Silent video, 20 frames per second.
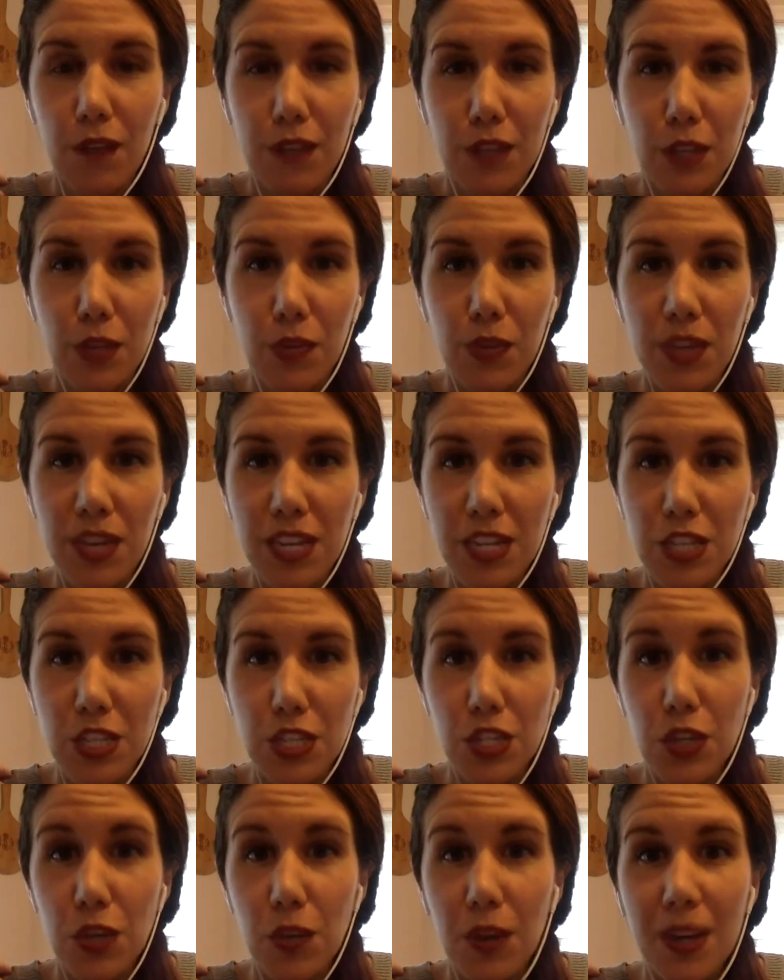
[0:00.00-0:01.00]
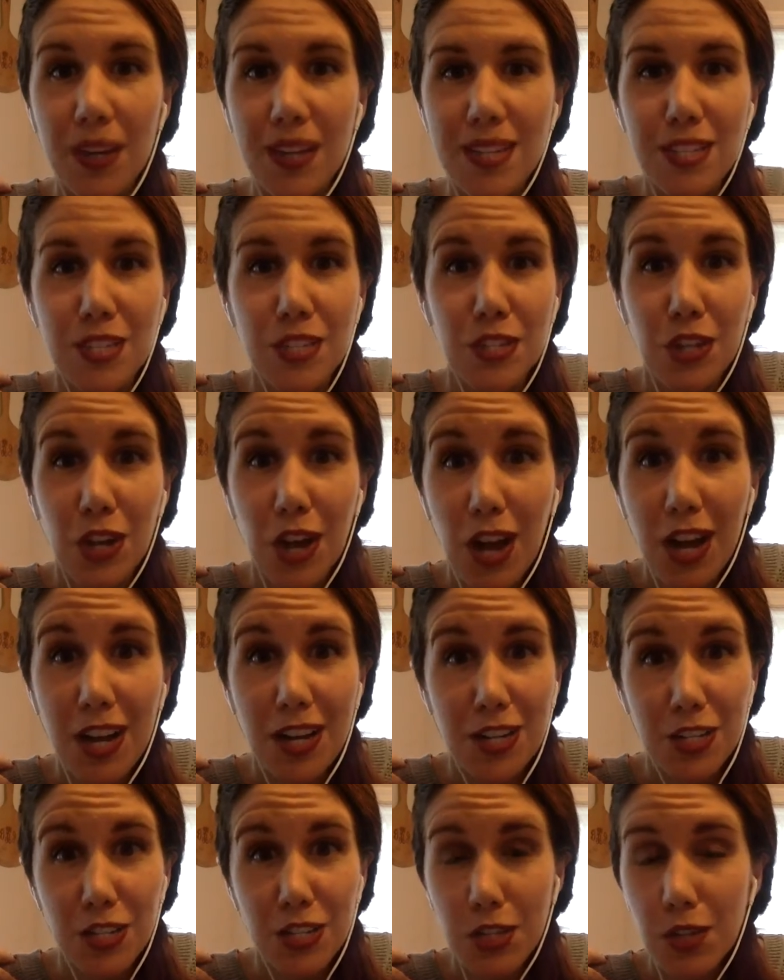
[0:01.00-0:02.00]
Like, you think it's you, and it's not
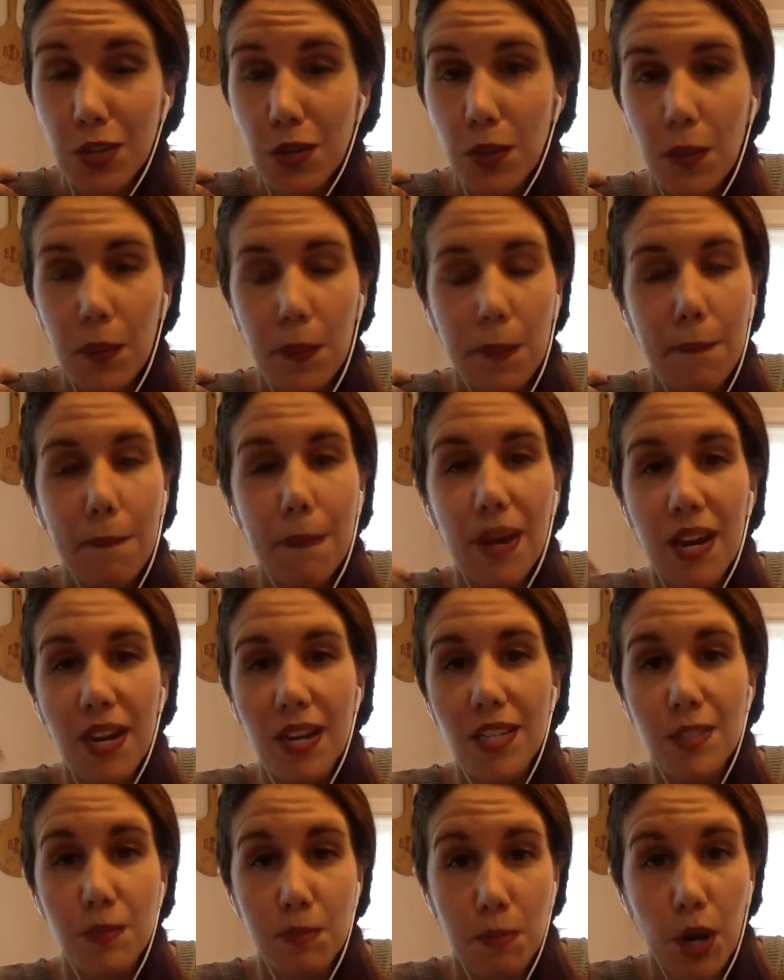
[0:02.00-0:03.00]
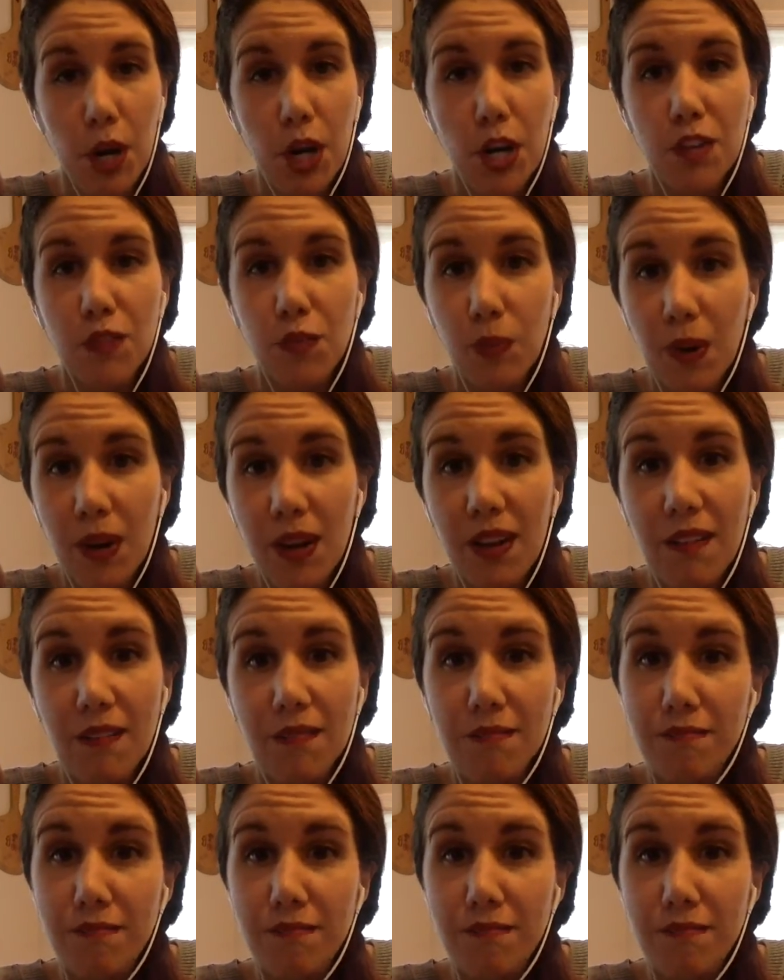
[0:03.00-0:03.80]
you, but it's part of what